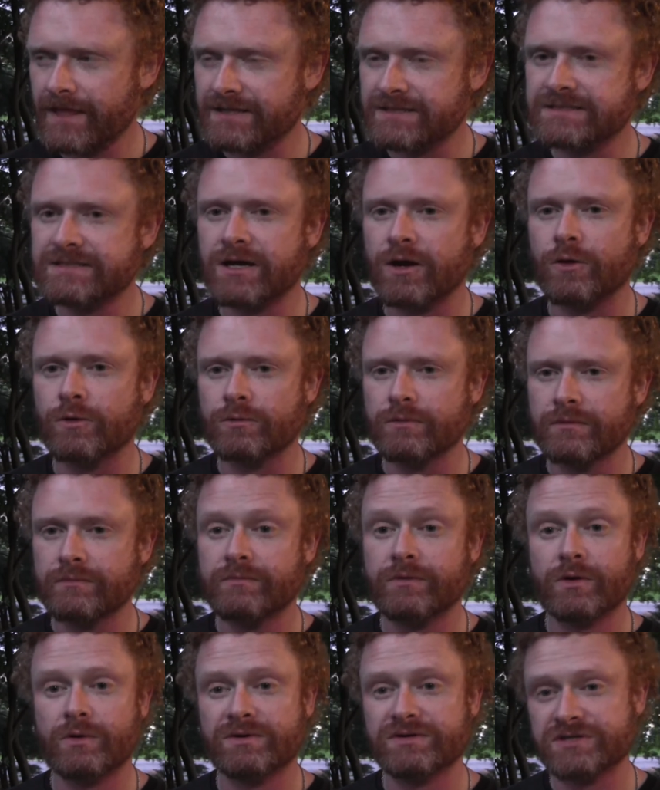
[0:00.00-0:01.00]
So
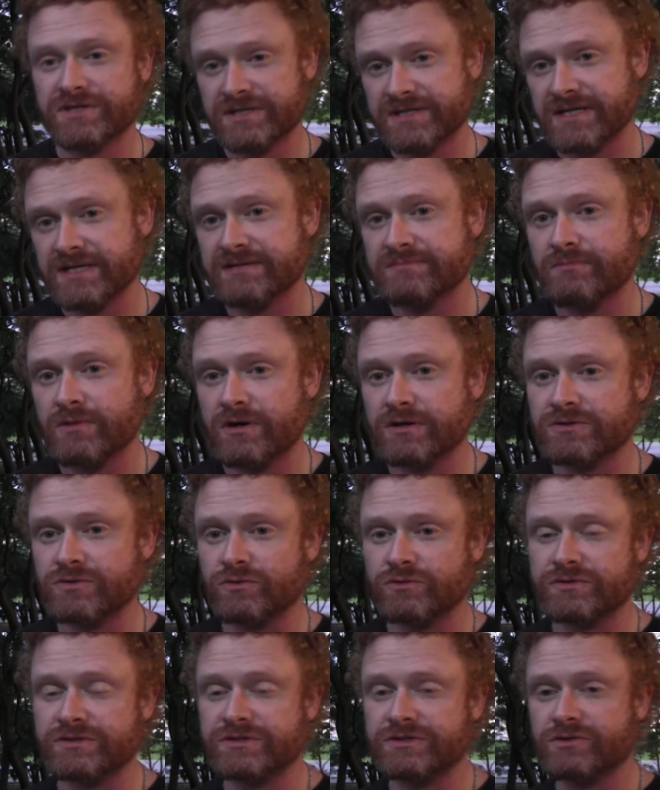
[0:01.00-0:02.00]
the question is Mark
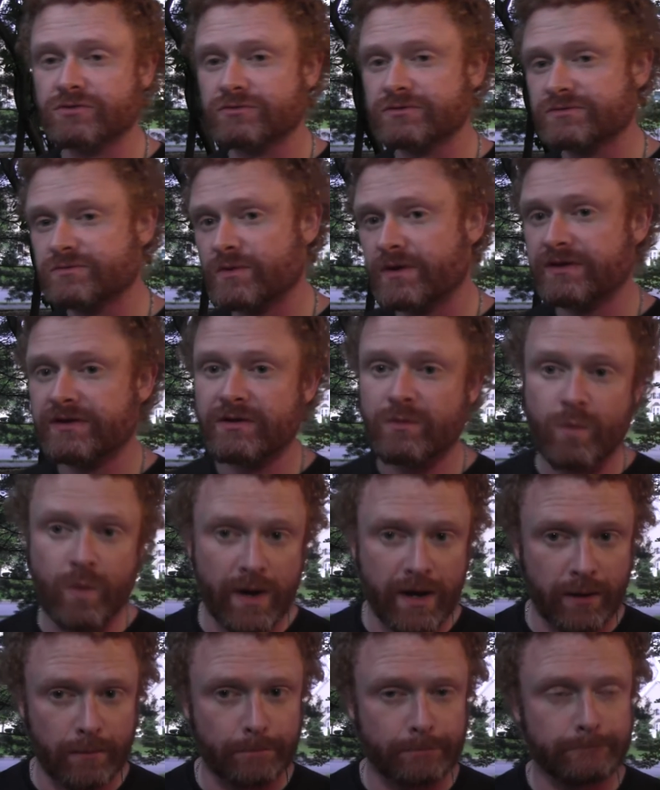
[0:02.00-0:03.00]
Dawson's course worth it?
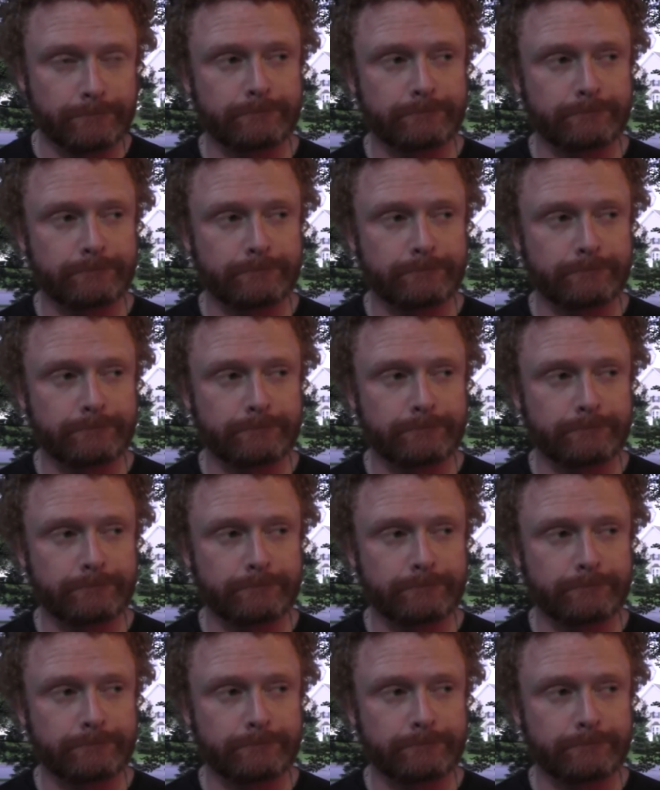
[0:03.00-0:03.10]
Well,